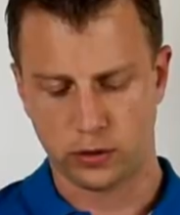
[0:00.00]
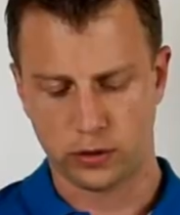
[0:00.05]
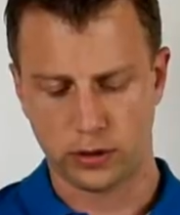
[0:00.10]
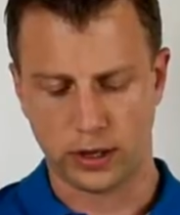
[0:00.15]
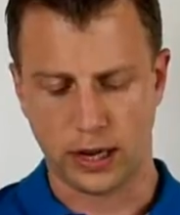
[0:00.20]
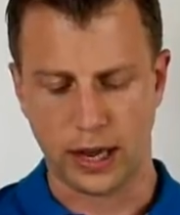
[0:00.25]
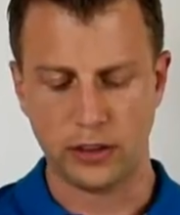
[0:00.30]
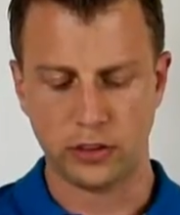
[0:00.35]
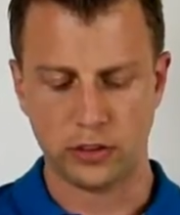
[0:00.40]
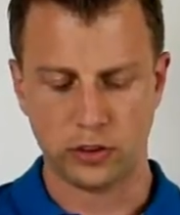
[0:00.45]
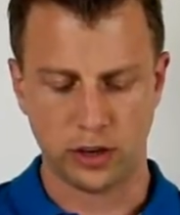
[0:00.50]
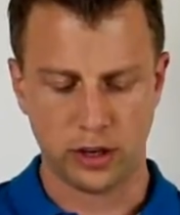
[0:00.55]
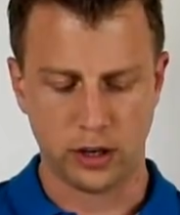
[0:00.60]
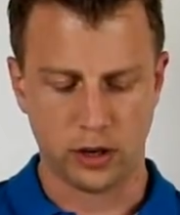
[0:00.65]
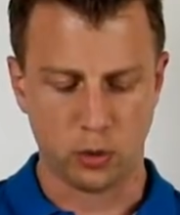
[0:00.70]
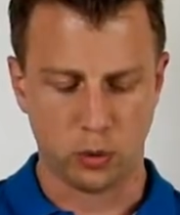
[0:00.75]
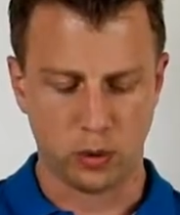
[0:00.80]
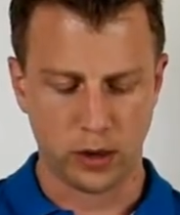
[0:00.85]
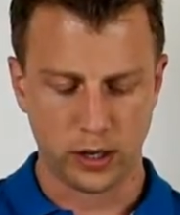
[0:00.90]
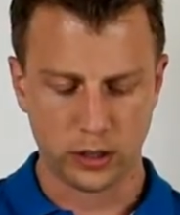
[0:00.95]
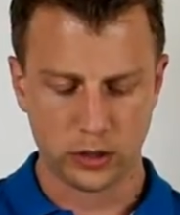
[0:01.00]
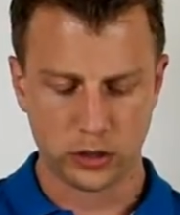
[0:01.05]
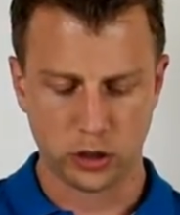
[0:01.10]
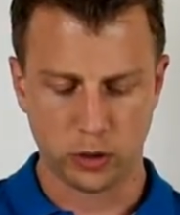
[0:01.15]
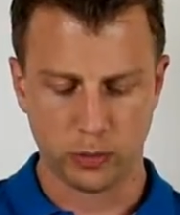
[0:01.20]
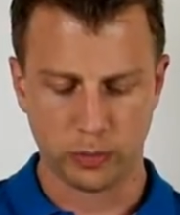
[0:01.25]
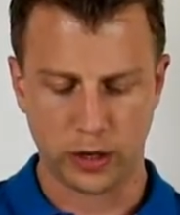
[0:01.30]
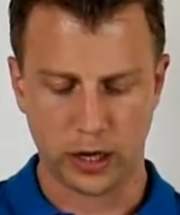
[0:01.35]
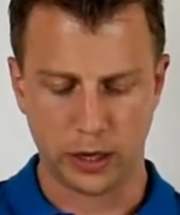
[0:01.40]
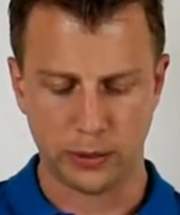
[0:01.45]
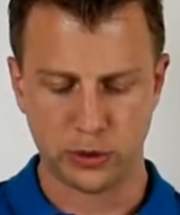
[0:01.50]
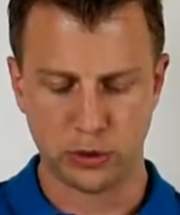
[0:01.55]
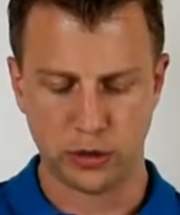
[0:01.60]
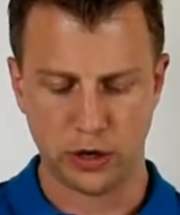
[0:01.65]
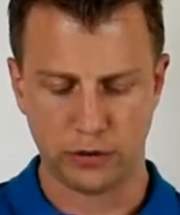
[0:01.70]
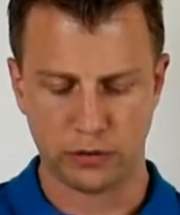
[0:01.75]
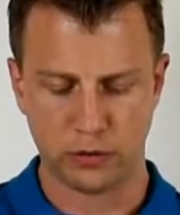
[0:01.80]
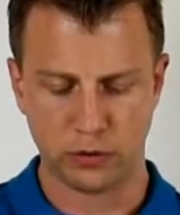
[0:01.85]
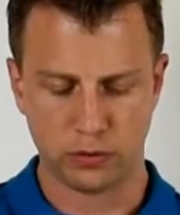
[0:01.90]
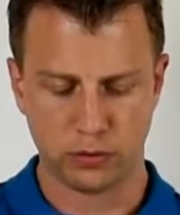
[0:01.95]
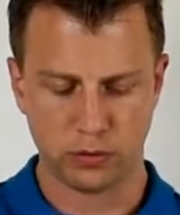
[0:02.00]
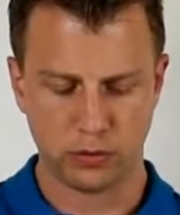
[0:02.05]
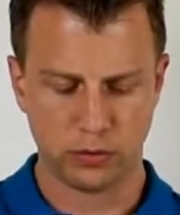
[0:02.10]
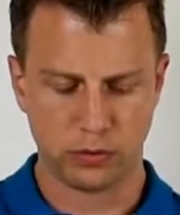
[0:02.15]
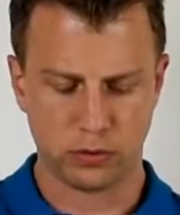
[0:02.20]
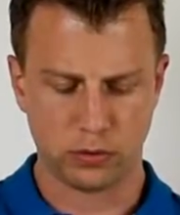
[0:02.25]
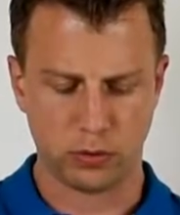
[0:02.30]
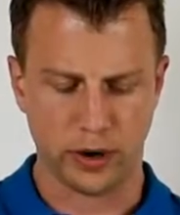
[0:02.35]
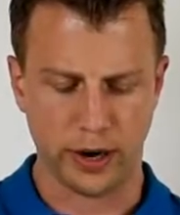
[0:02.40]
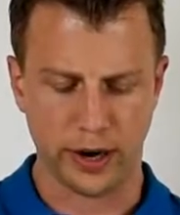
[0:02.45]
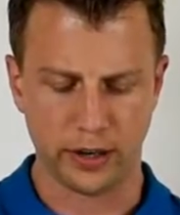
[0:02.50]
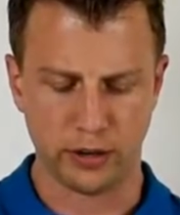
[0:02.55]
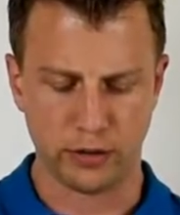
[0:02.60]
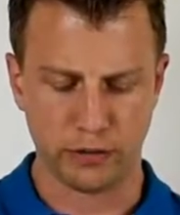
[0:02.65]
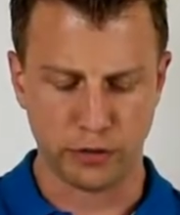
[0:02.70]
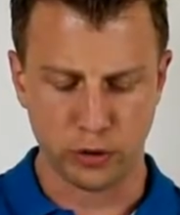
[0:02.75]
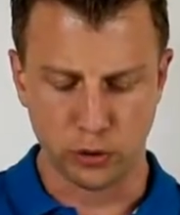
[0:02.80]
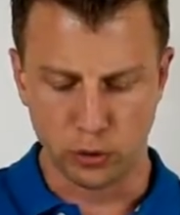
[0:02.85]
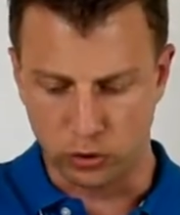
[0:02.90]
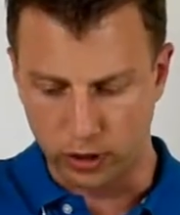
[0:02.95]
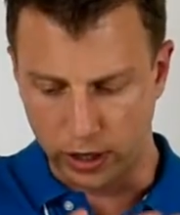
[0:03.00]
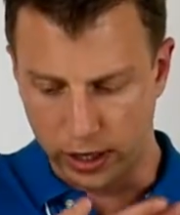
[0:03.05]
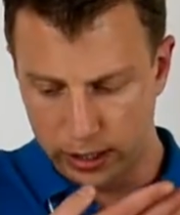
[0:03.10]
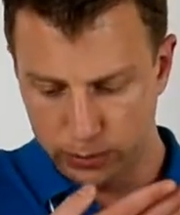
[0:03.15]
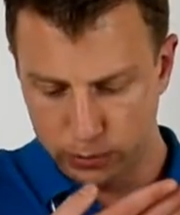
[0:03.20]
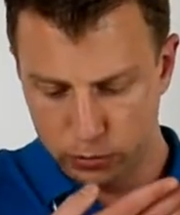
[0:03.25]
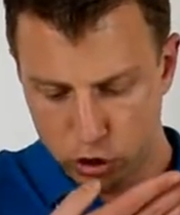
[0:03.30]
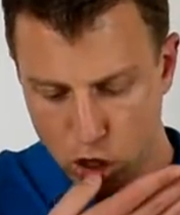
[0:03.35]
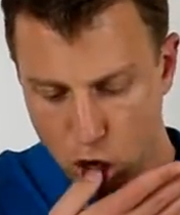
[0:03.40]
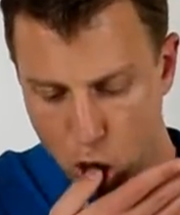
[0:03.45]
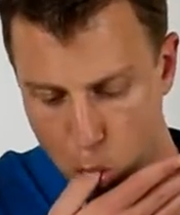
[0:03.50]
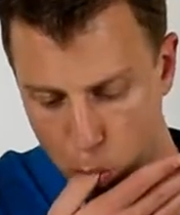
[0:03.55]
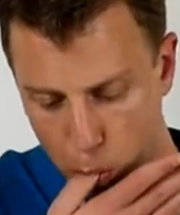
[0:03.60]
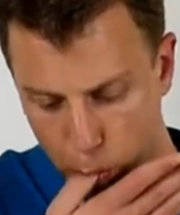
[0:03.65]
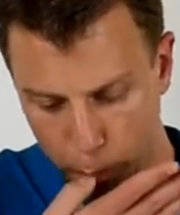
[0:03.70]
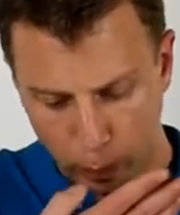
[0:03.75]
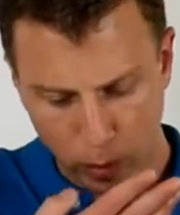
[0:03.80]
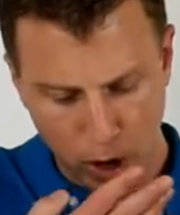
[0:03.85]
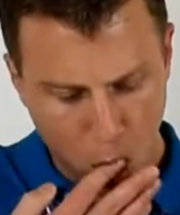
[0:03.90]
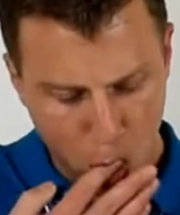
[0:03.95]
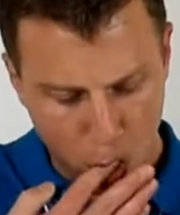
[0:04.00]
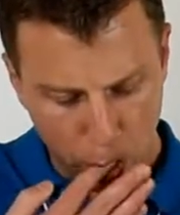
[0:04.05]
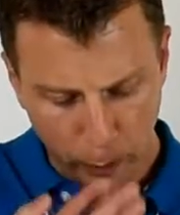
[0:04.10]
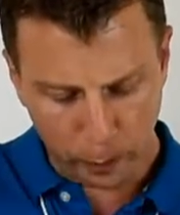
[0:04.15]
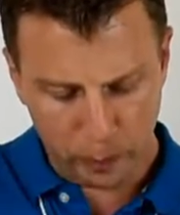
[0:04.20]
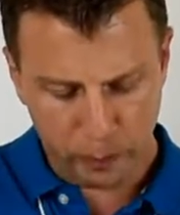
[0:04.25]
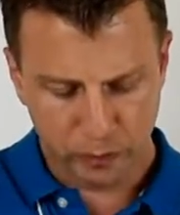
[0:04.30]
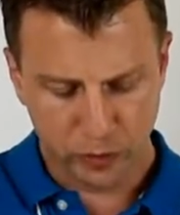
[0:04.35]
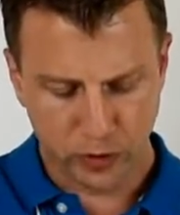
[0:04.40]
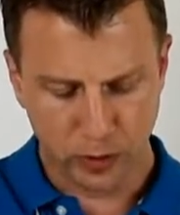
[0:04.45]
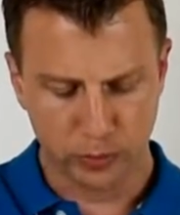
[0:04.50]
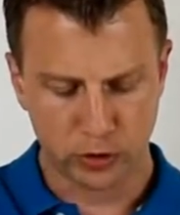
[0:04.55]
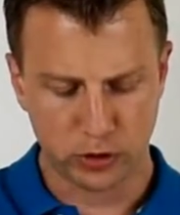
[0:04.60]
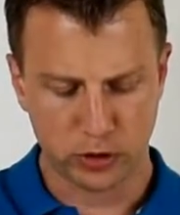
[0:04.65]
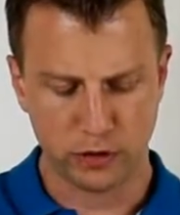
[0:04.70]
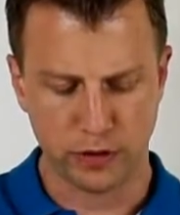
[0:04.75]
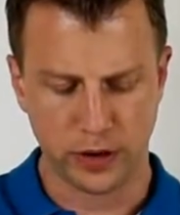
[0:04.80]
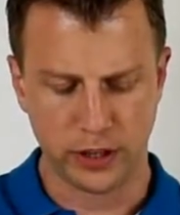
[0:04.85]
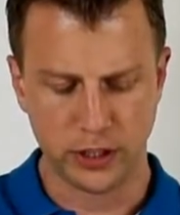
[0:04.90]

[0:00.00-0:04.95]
It can take a while, sometimes you have to try it a few times, but